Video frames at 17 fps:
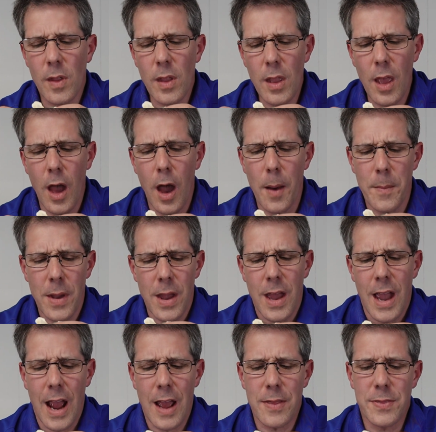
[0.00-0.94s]
Um,
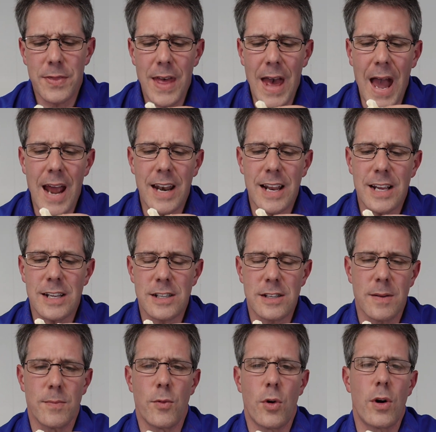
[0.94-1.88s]
and that is
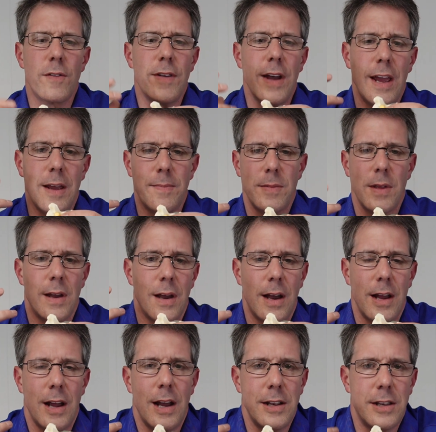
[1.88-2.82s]
more of a,
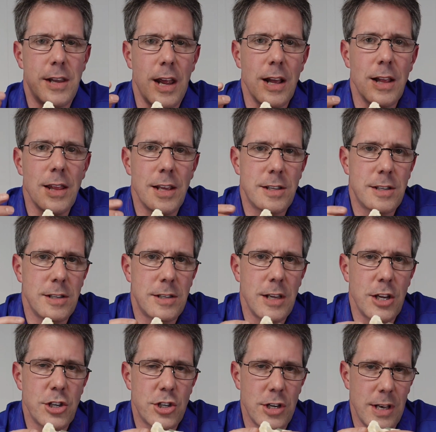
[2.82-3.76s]
a, a tingling
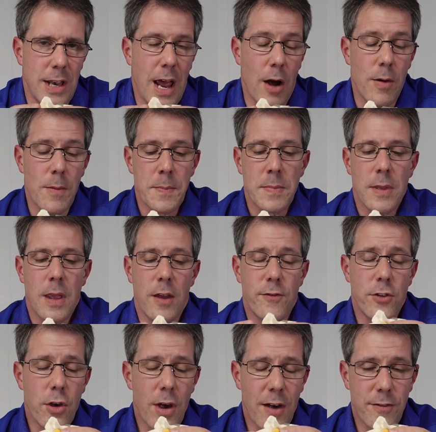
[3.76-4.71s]
sensation. Now, if
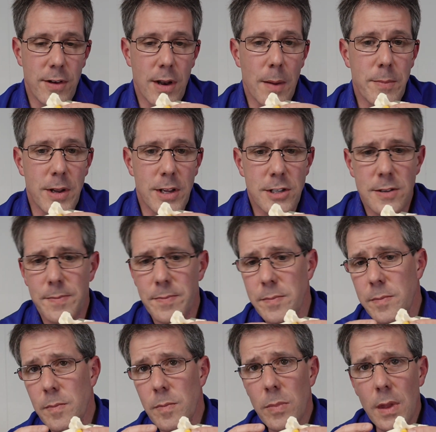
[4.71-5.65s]
you have numbness,
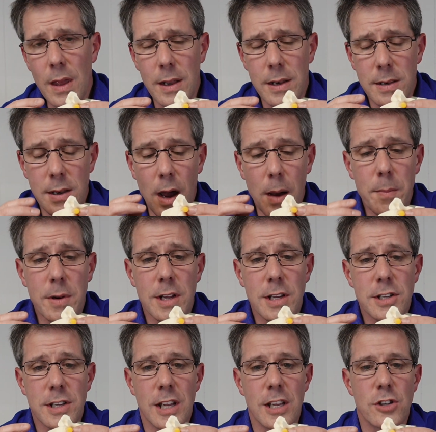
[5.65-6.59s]

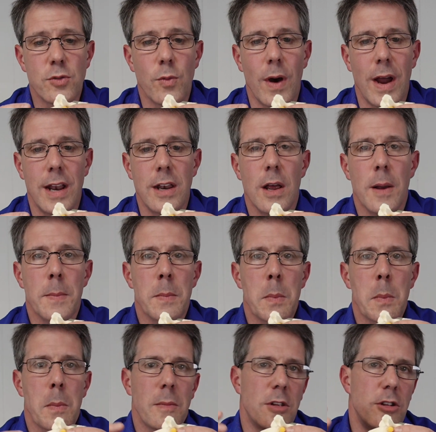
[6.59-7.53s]
numbness is when
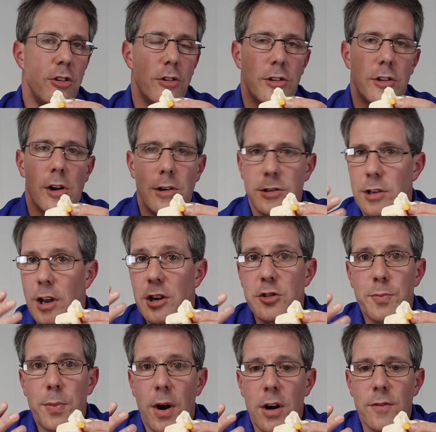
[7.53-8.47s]
you touch
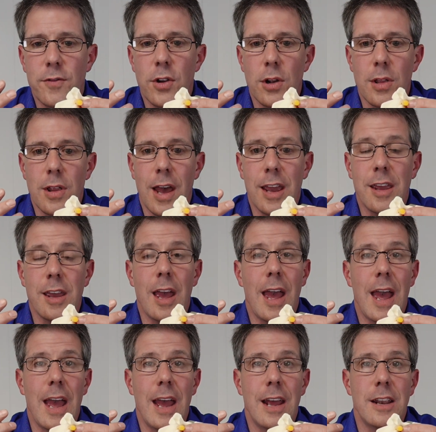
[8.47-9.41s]
part of your leg
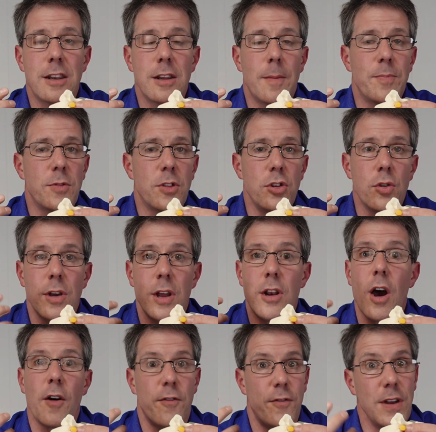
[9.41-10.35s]
and you
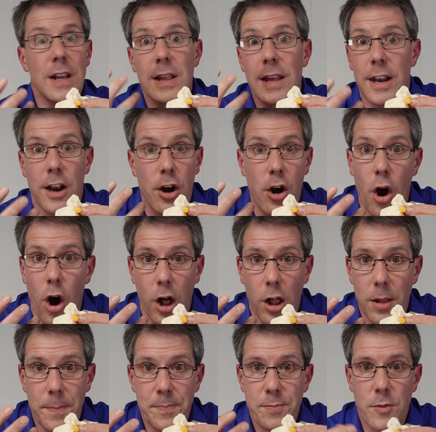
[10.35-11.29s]
cannot feel it at all.
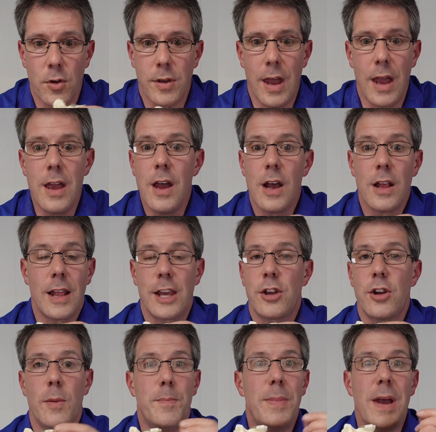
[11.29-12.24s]
Okay, like
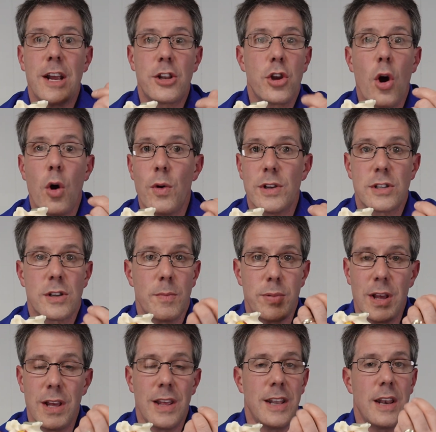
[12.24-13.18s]
your big toe is
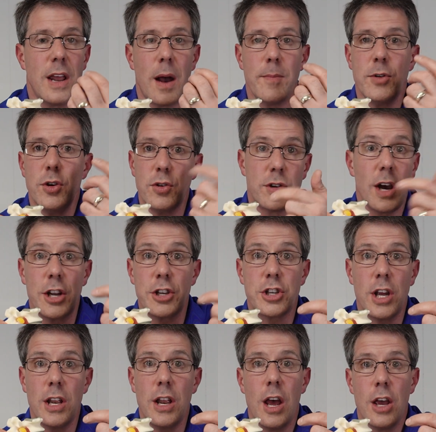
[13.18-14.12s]
completely numb. You touch
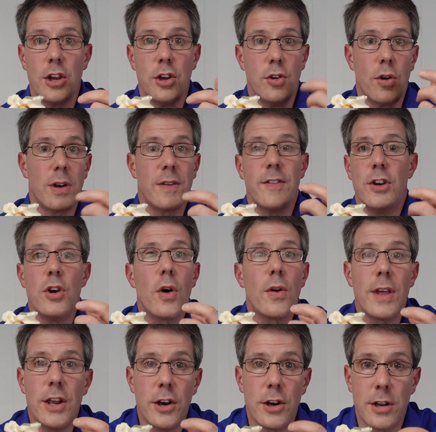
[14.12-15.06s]
it, you don't even know that
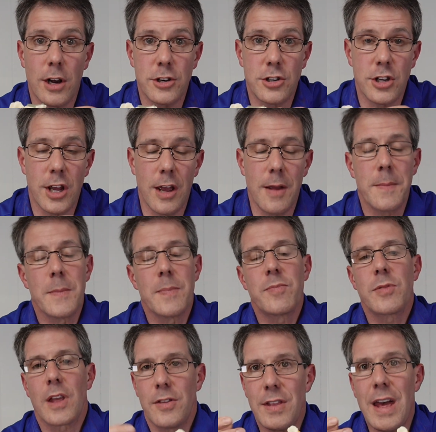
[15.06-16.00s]
you're touching it.
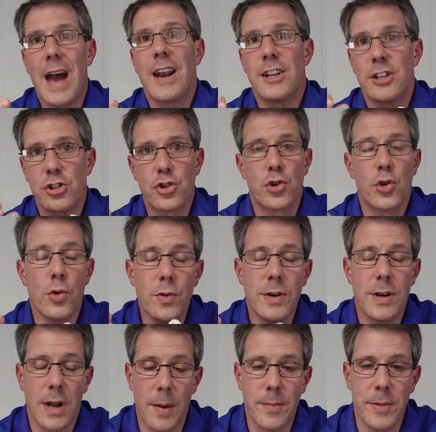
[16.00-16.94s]
That is true
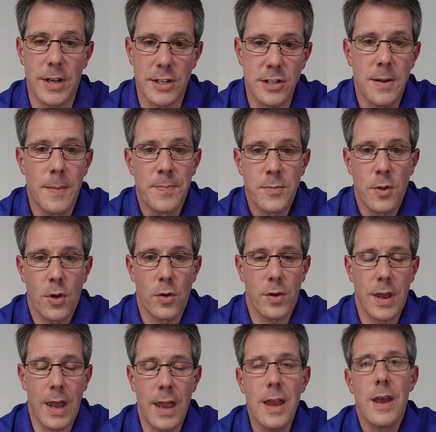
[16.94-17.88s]
numbness.
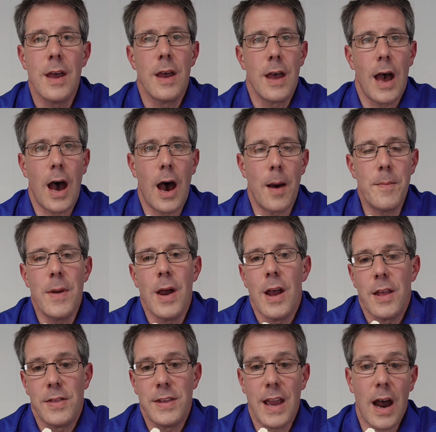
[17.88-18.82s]
Okay. Um,
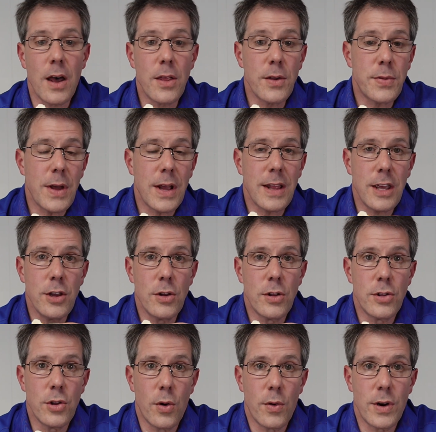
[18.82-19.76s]
the other thing that you'll
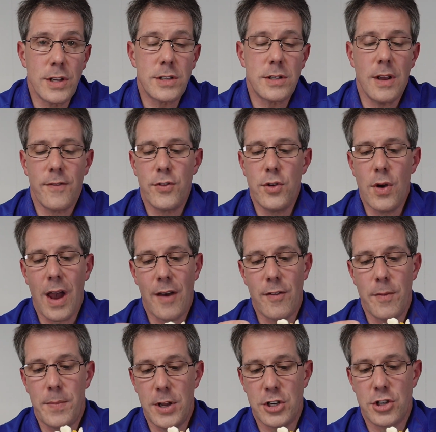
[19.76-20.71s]
notice if you have a
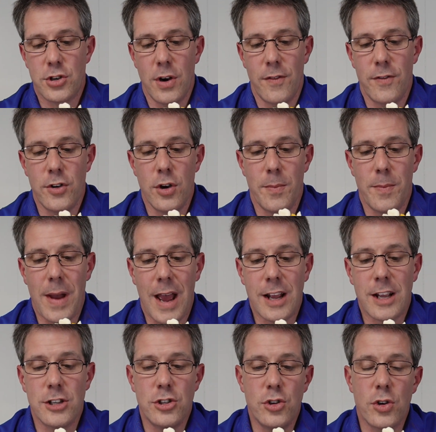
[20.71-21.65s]
pinched nerve in your back
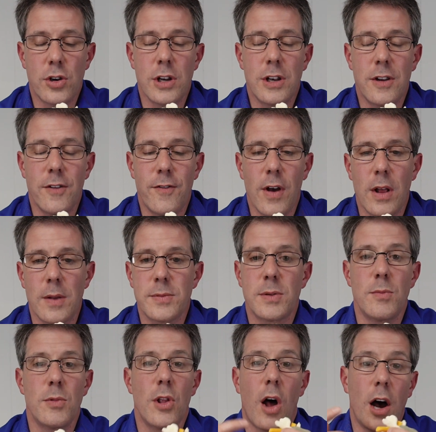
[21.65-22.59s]
is you could develop
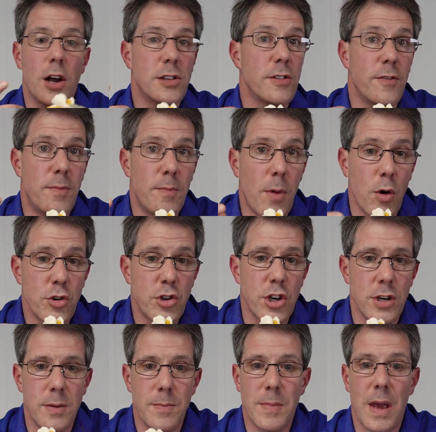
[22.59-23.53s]
some loss of
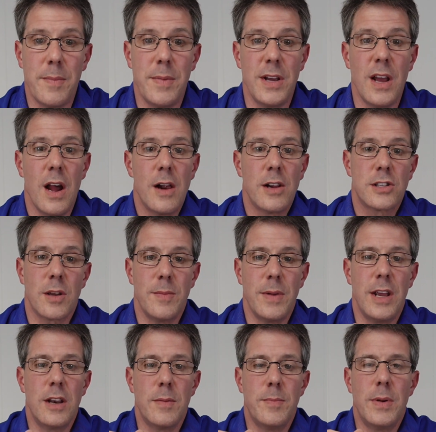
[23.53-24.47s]
motion, maybe some
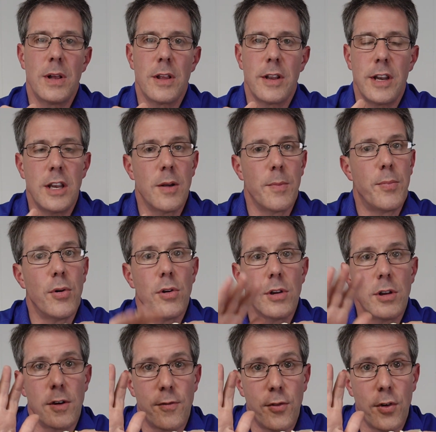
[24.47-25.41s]
inability to pull
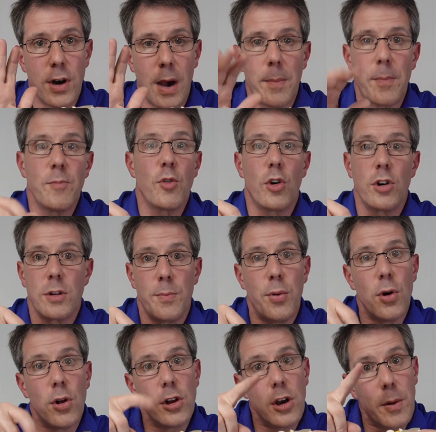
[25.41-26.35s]
your foot up or to
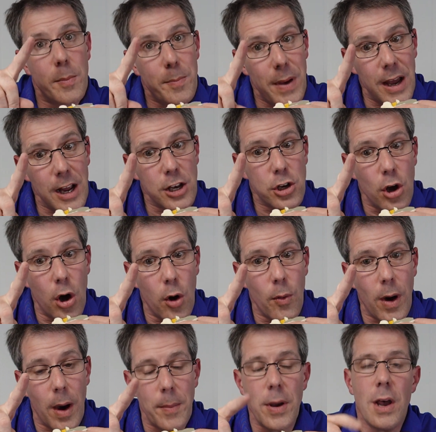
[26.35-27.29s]
pull your big toe
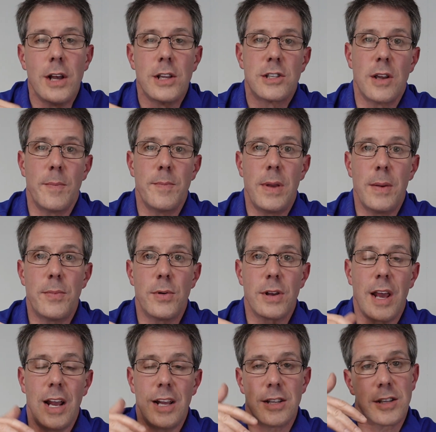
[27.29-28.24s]
up. Some people
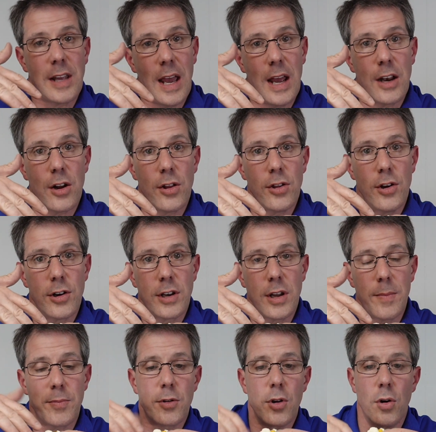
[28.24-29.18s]
can't stand on their
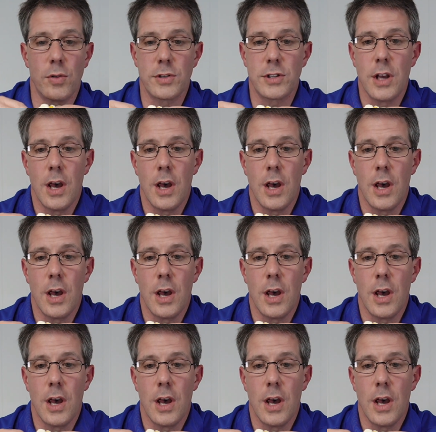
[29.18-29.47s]
tiptoes,